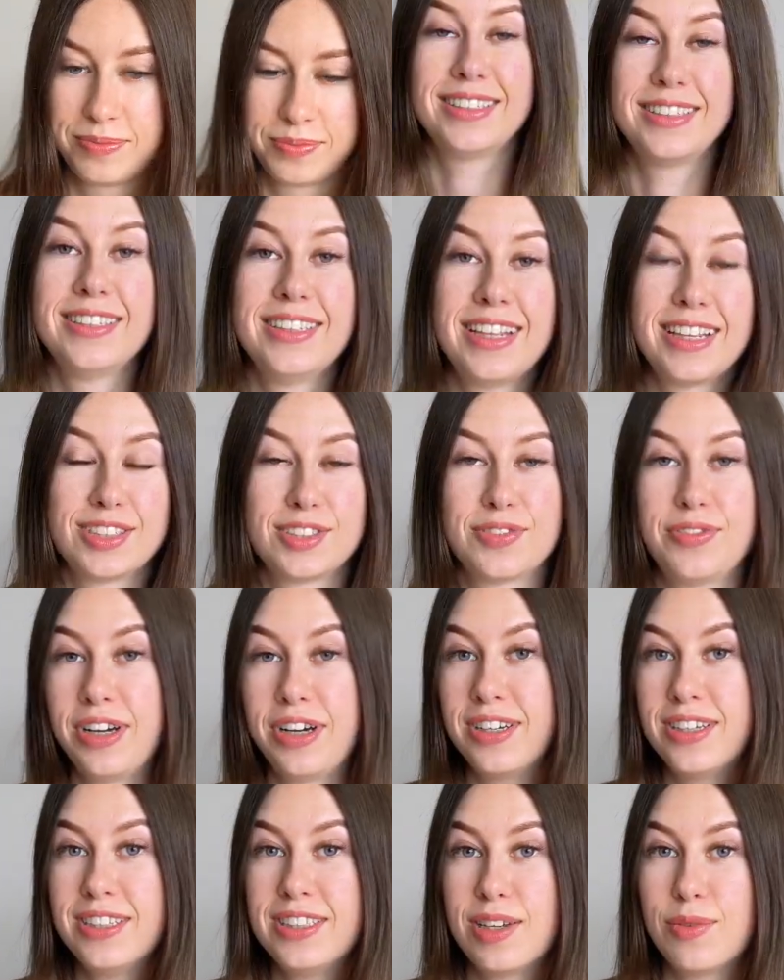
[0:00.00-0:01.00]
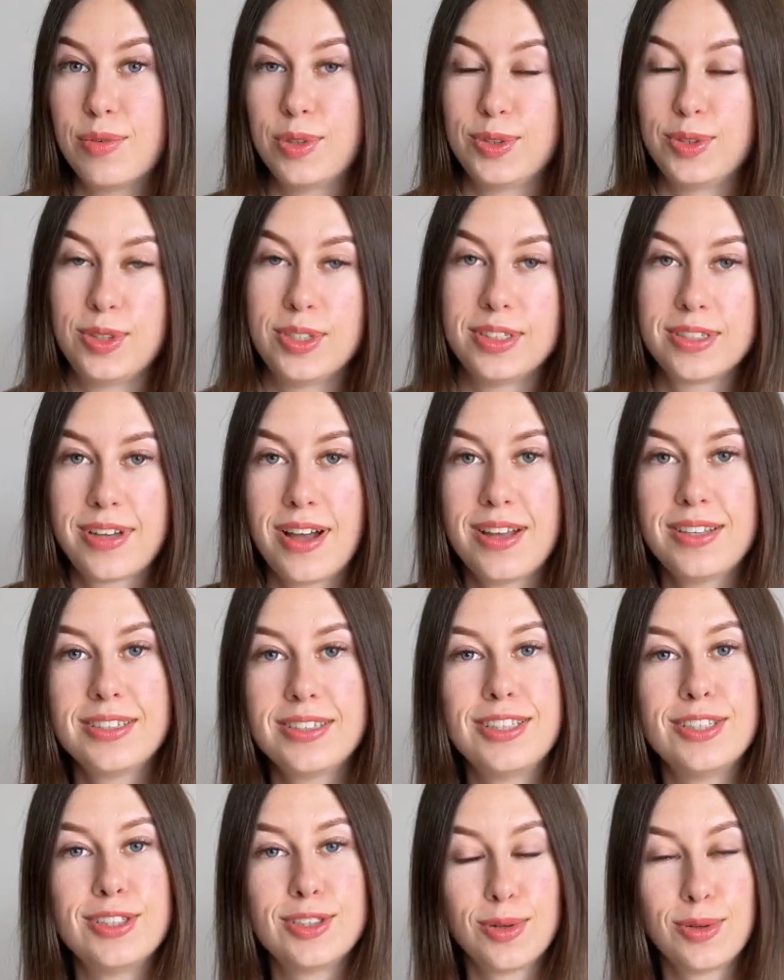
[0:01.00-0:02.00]
The next fragrance I want to discuss
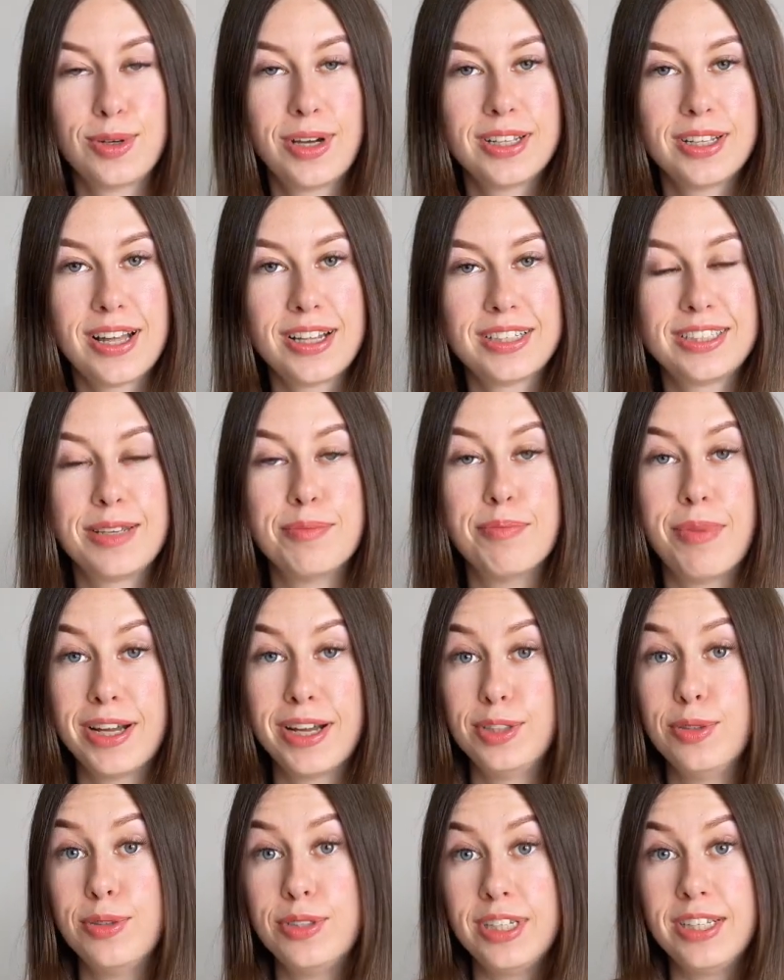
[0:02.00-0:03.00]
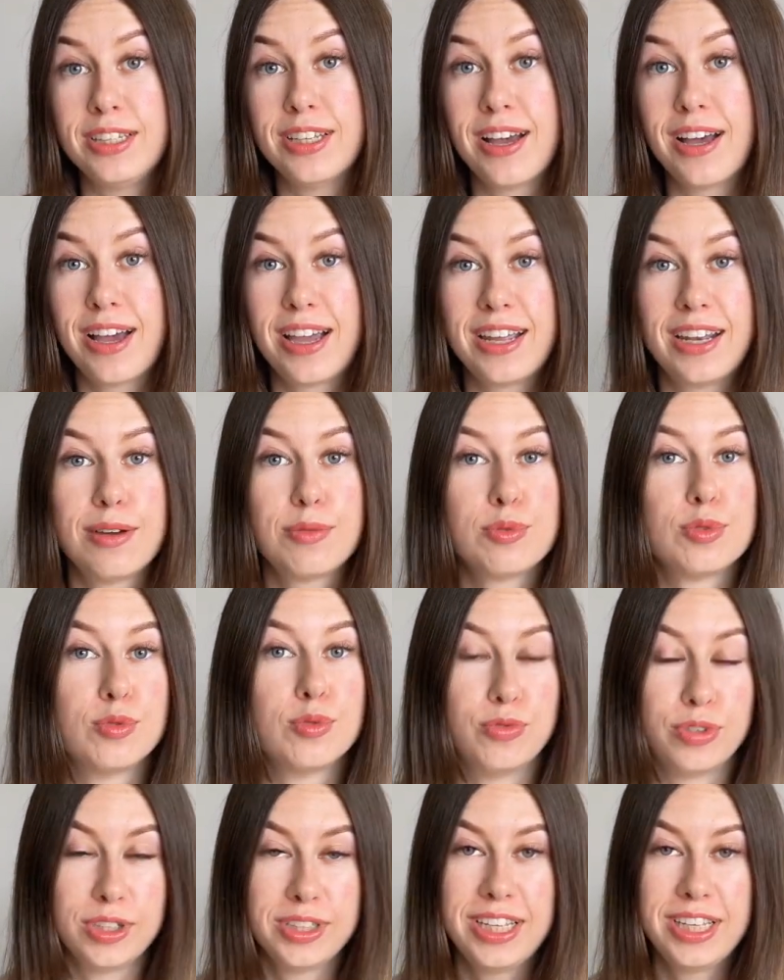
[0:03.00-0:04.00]
is Tonka Latte by Ducita, and I
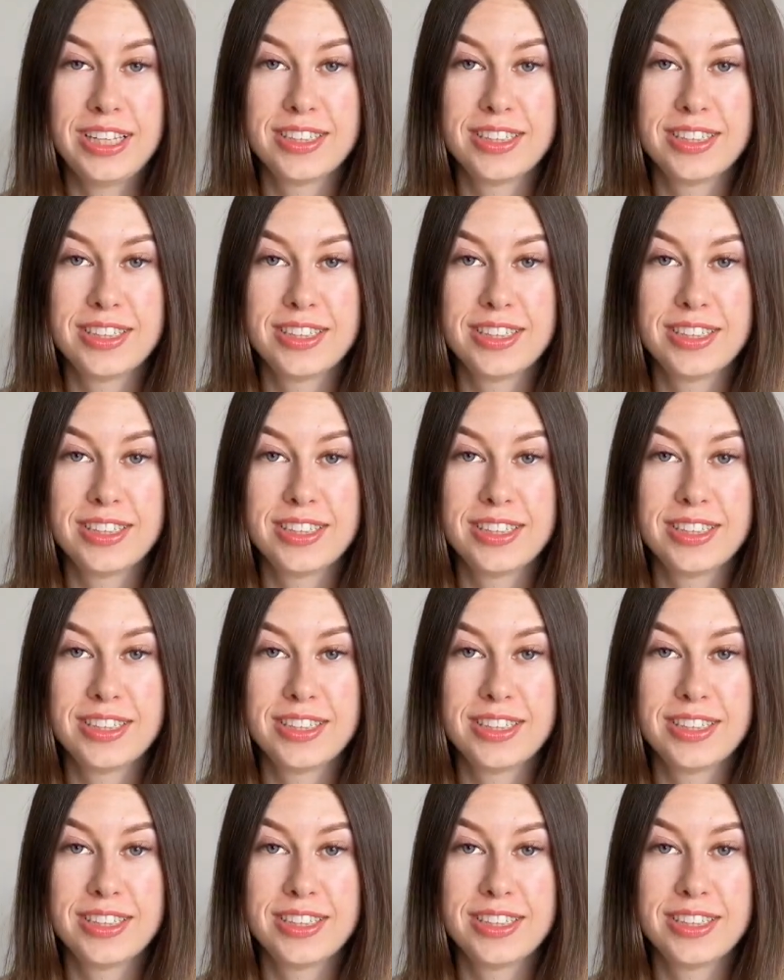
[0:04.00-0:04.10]
was really